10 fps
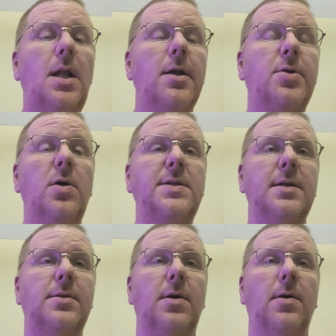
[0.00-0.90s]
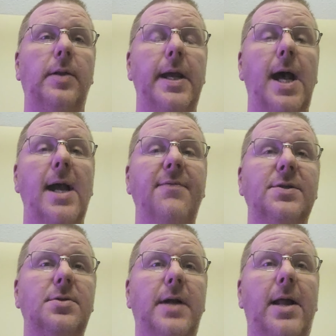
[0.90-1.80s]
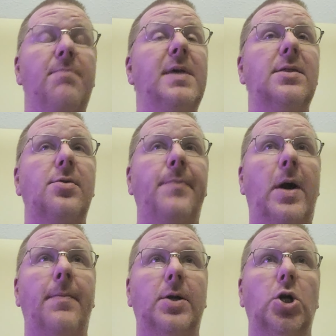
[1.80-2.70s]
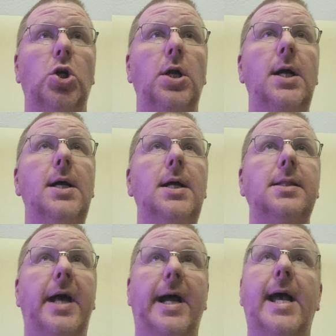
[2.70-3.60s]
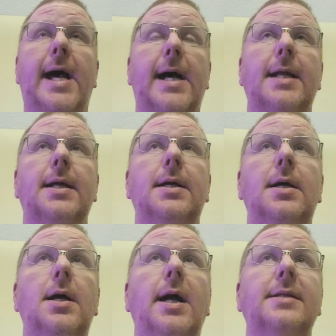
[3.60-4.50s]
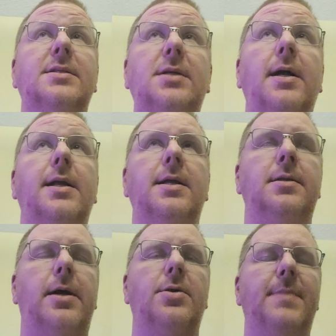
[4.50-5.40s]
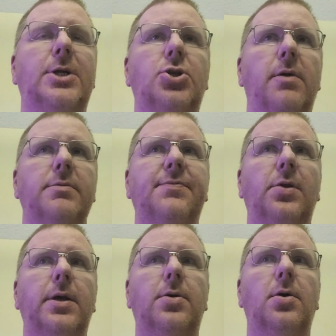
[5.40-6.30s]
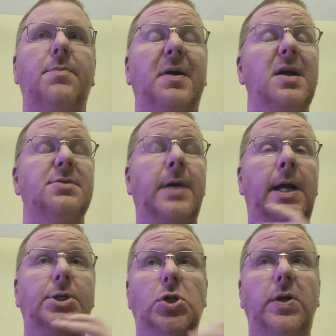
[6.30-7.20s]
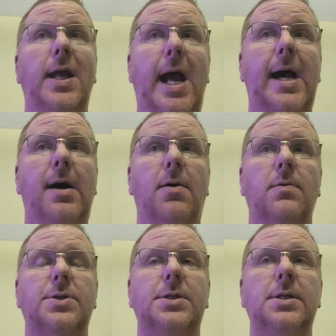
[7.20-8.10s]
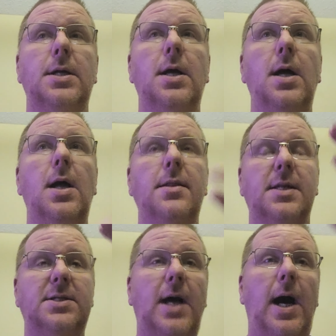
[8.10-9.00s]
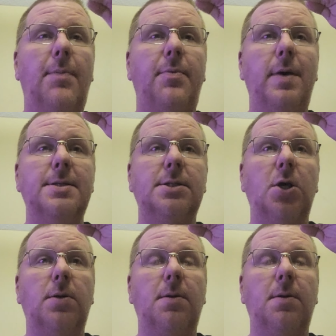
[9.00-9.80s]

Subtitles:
cooked it thoroughly. I even took out a meat thermometer that I had and stuck it in there to make sure it was fully cooked. Because when I took it out, the top was